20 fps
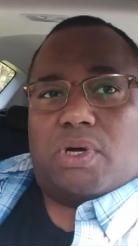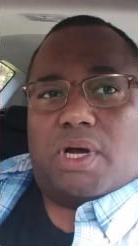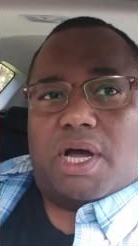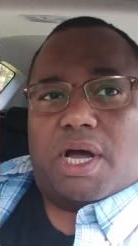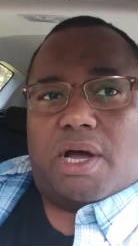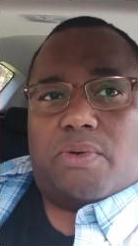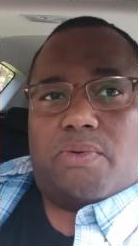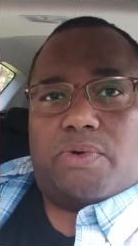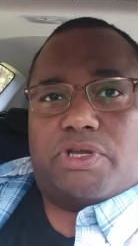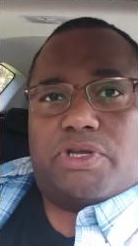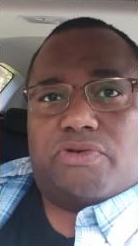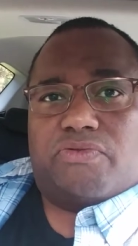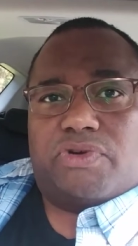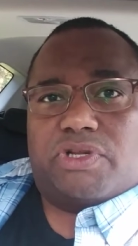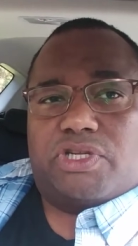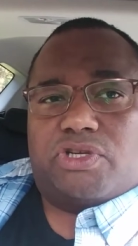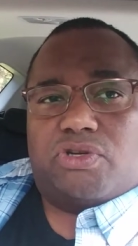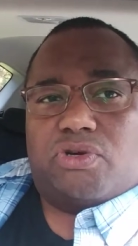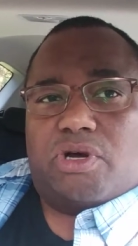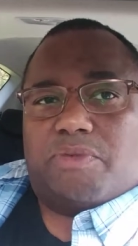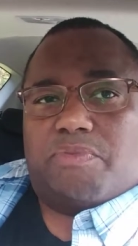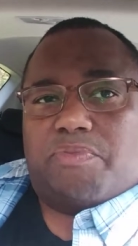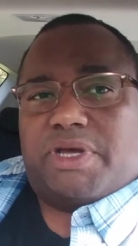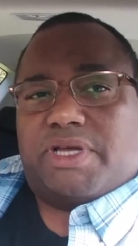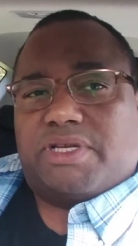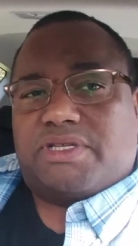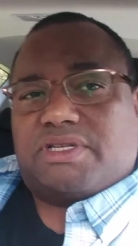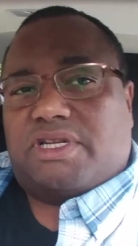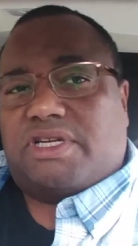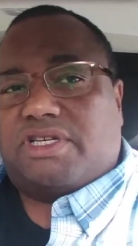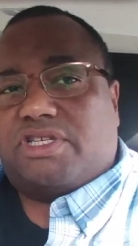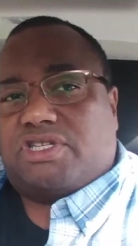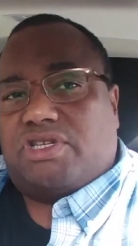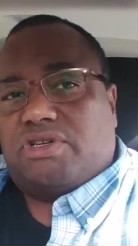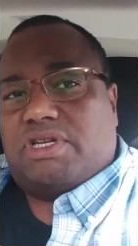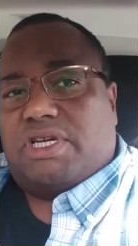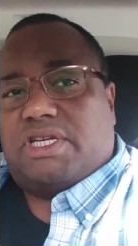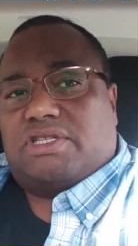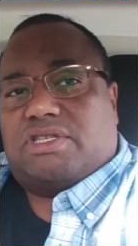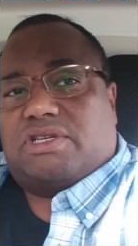uh, when you're really doing business, you
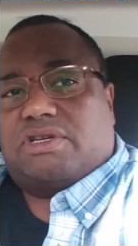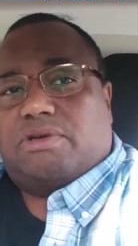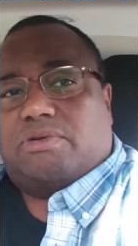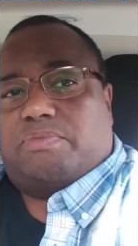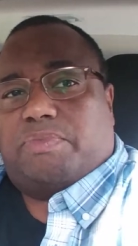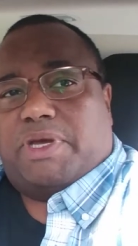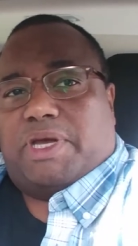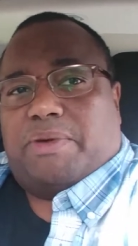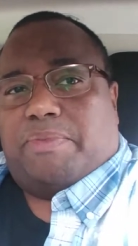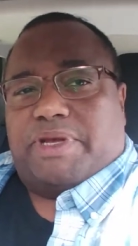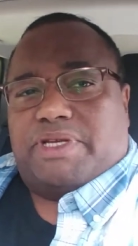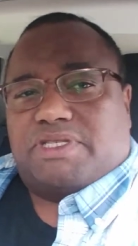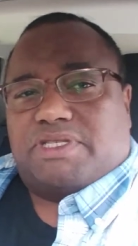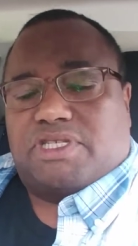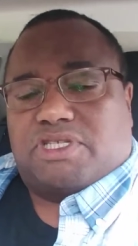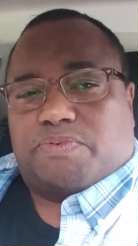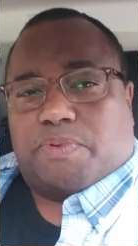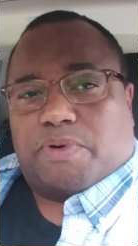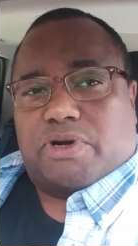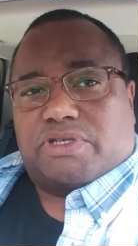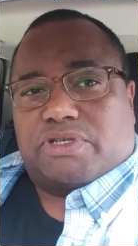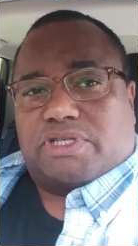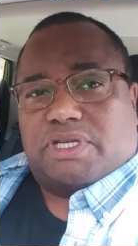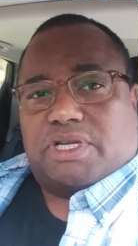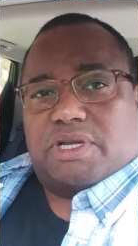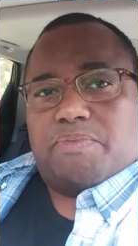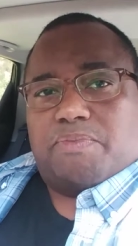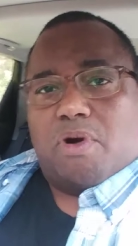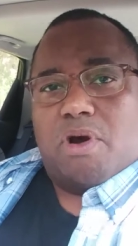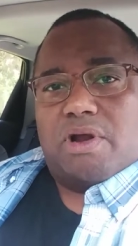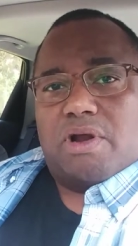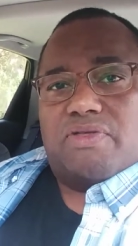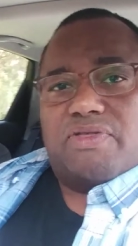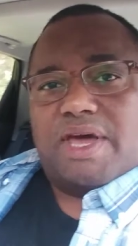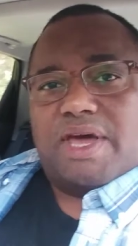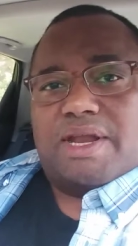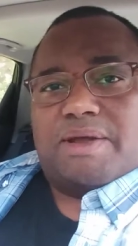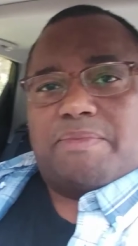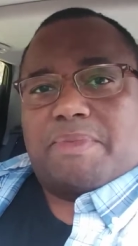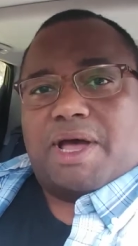need to be a business person. And part of
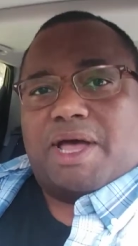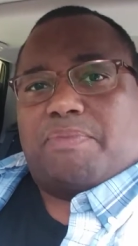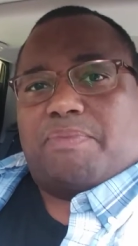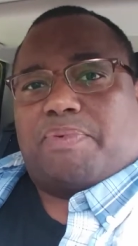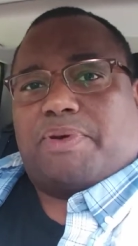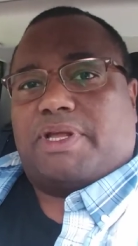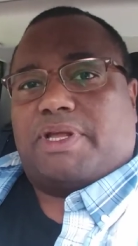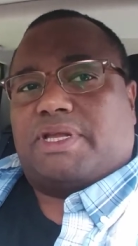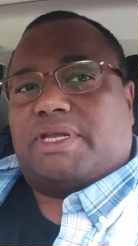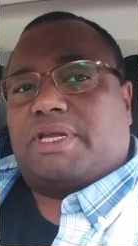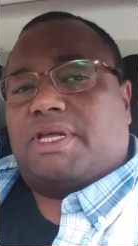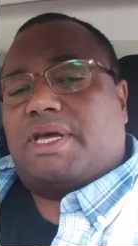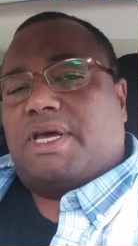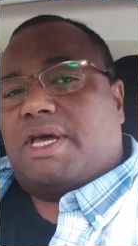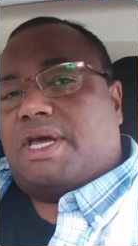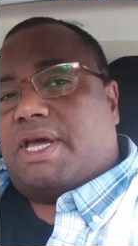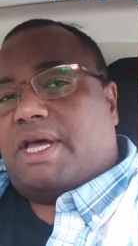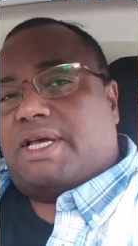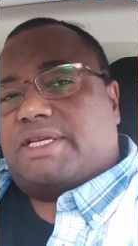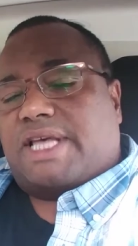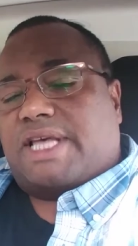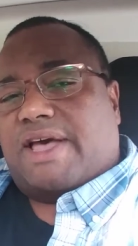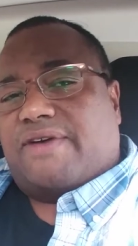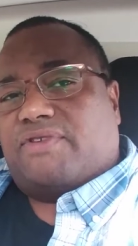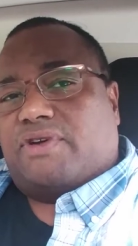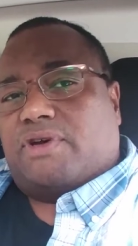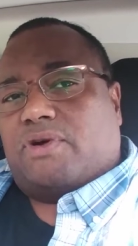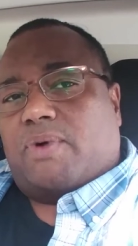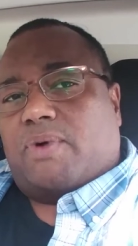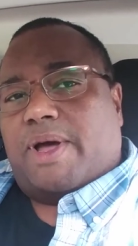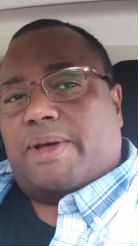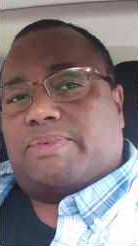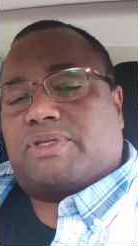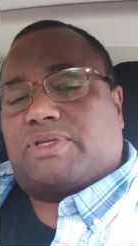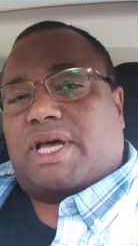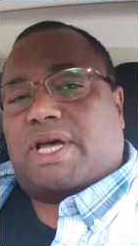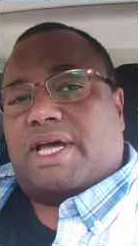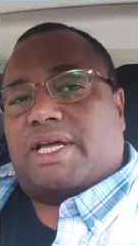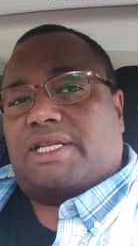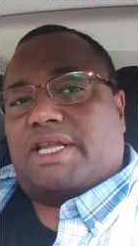that, in my opinion, is having a
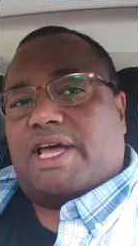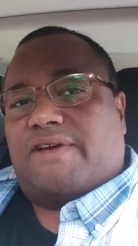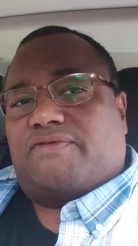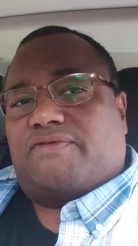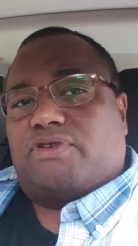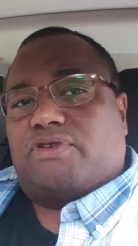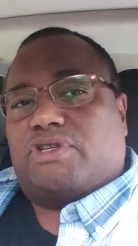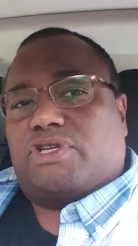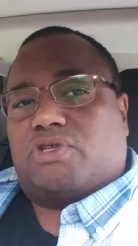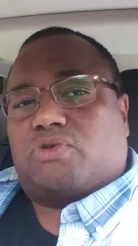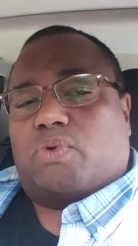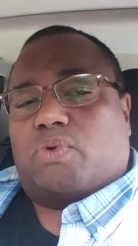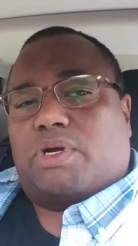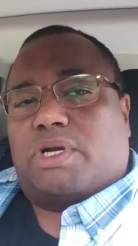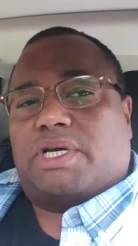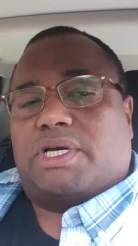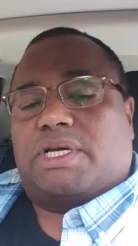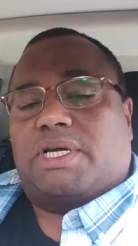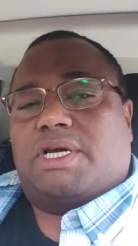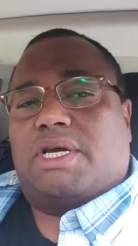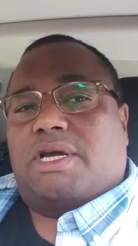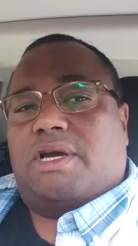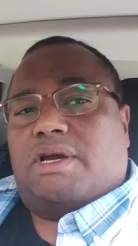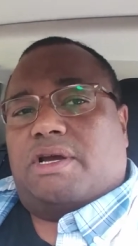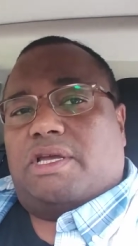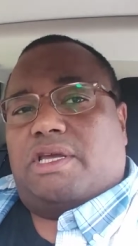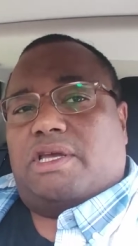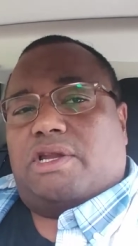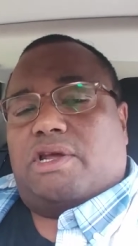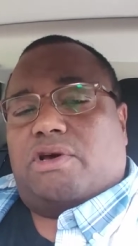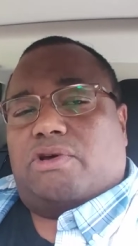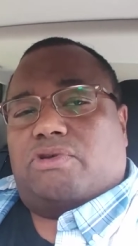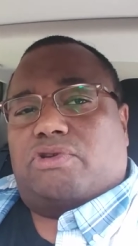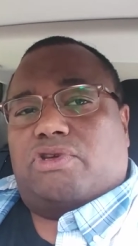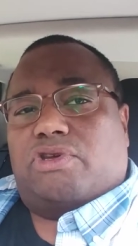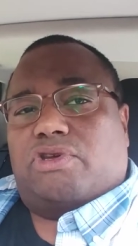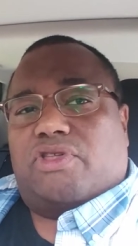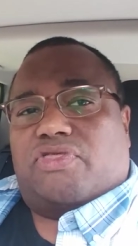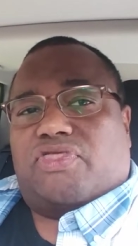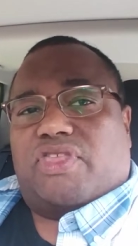website. Now, if you just want to, you know, do
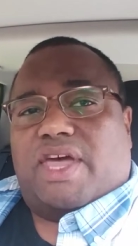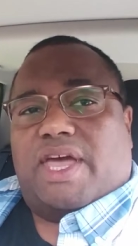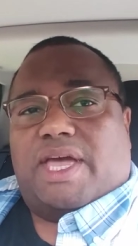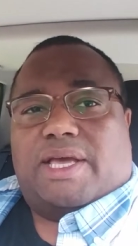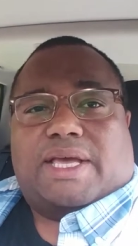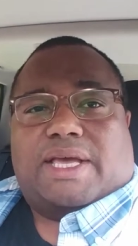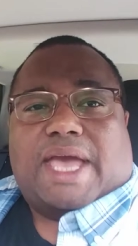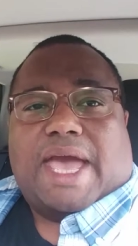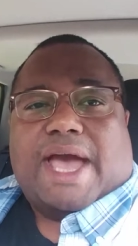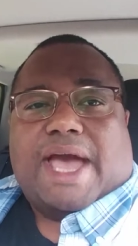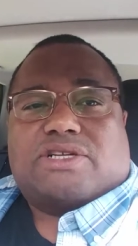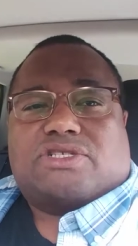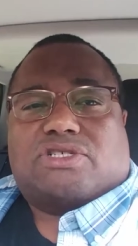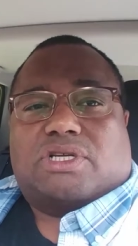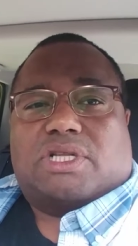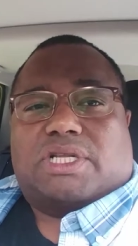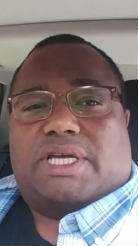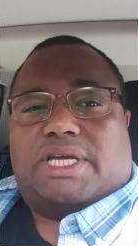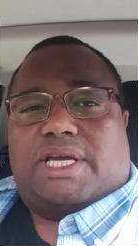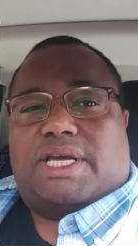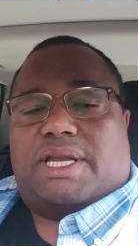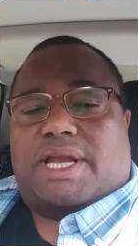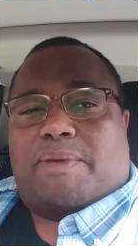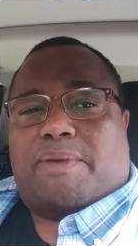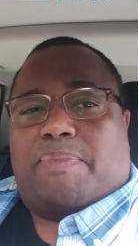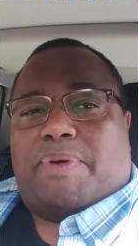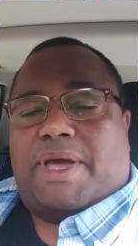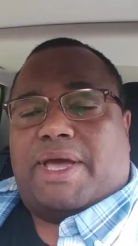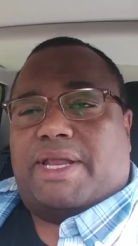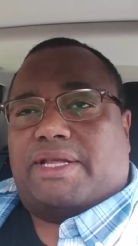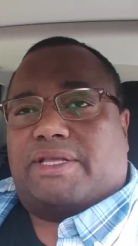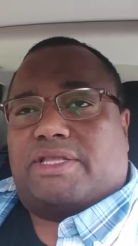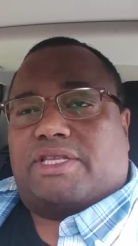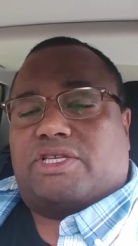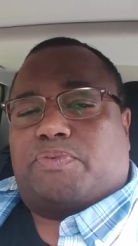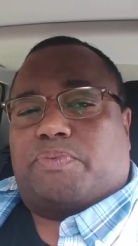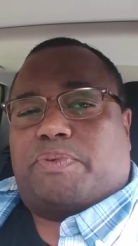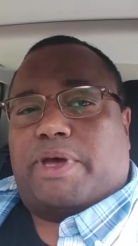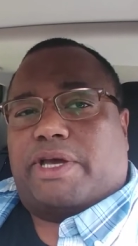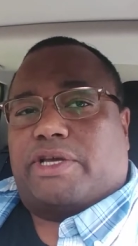your thing casually and I painted
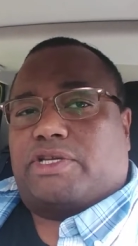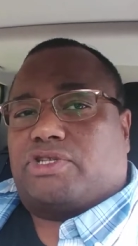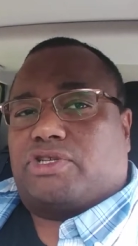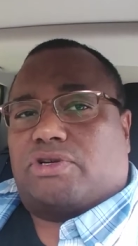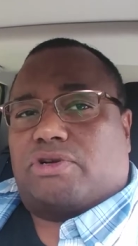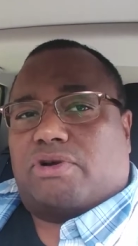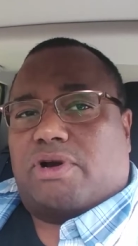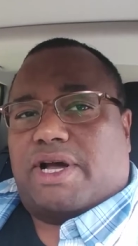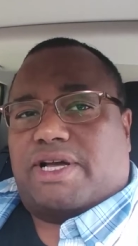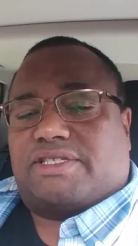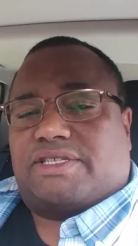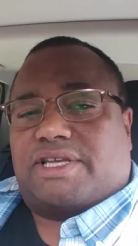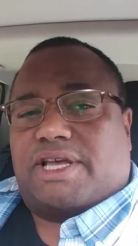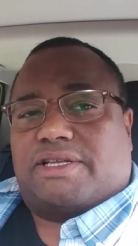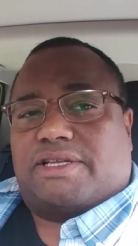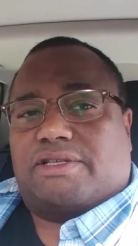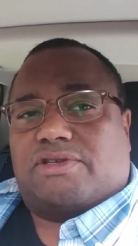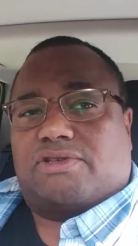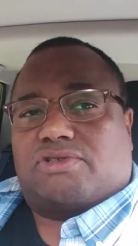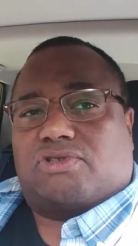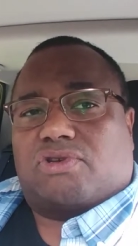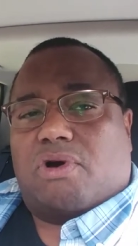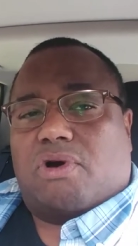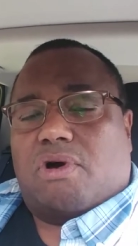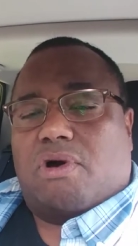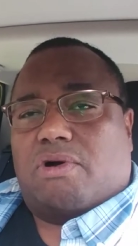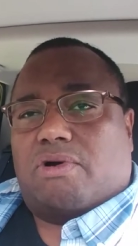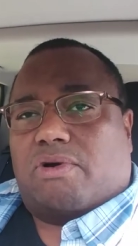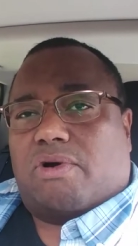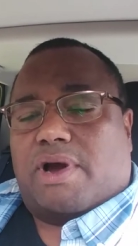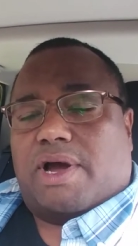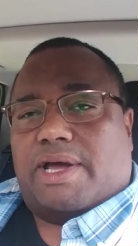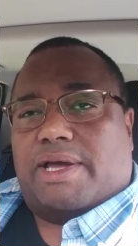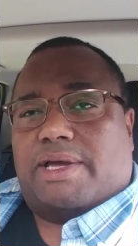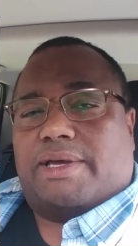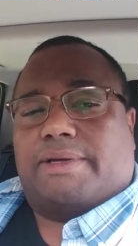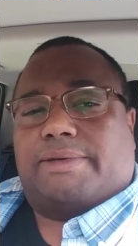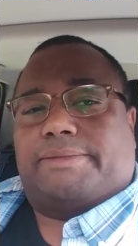this picture or I sang this song or I,